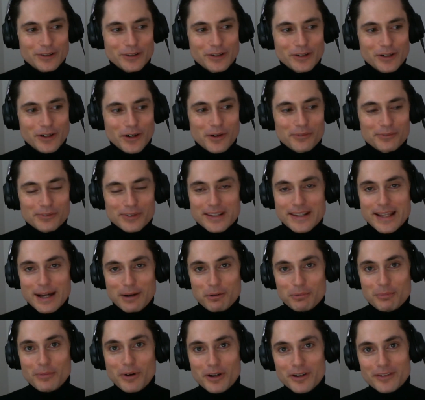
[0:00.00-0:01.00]
Hopefully that will
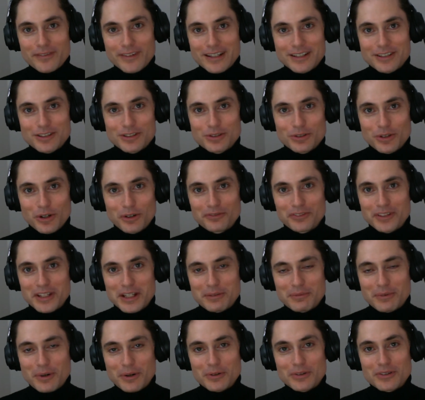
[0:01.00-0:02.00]
motivate you. Hopefully it
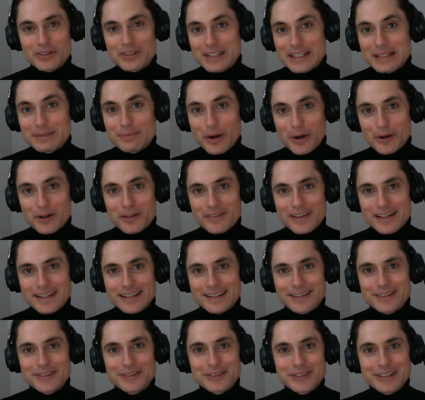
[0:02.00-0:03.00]
won't demotivate
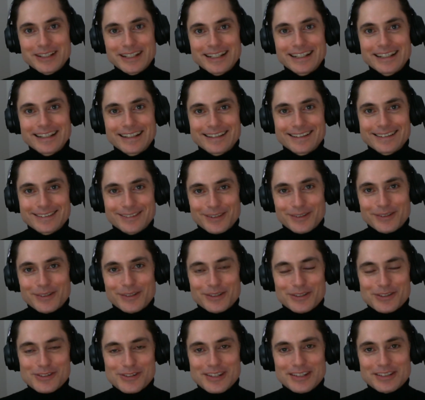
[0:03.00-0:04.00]
you. So
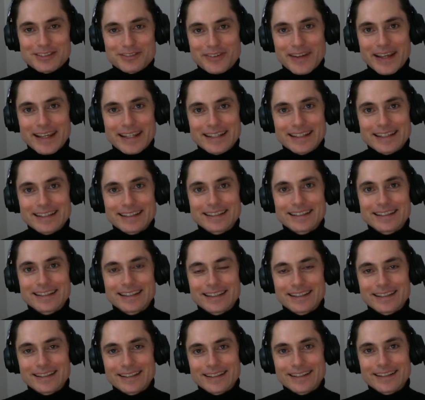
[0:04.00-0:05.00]
there's this finding
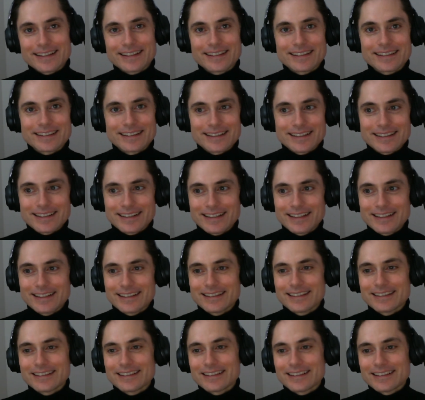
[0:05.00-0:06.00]

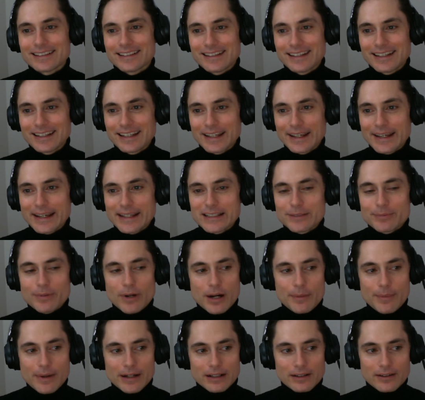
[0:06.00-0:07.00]
in
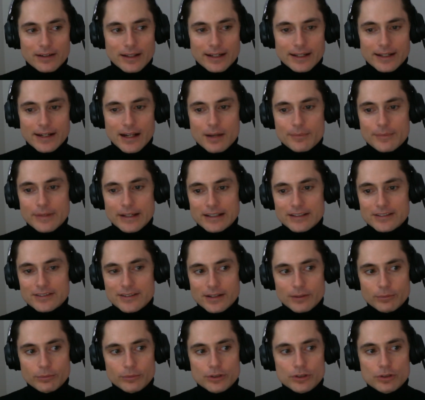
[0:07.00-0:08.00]
experimental economics
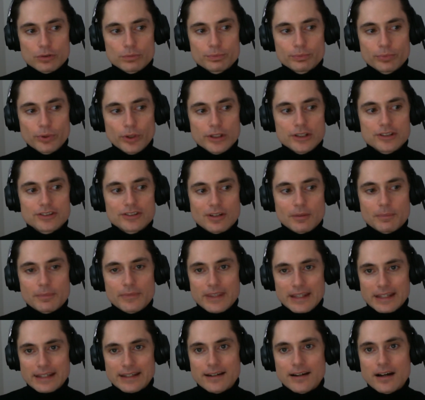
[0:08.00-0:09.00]
that when you put
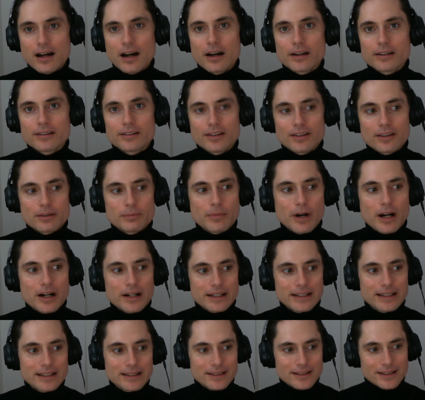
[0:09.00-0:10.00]
something onto the
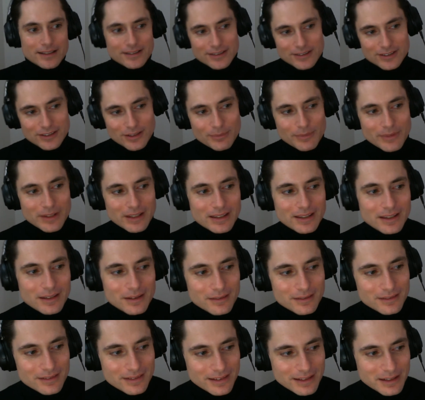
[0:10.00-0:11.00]
market, this is something that
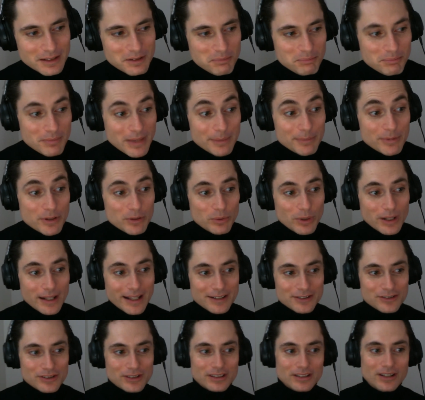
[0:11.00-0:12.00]
maybe we'll
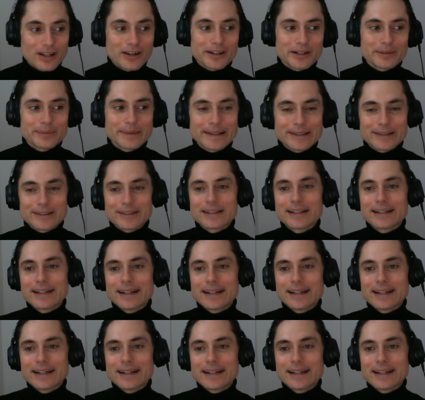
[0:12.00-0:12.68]
actually talk about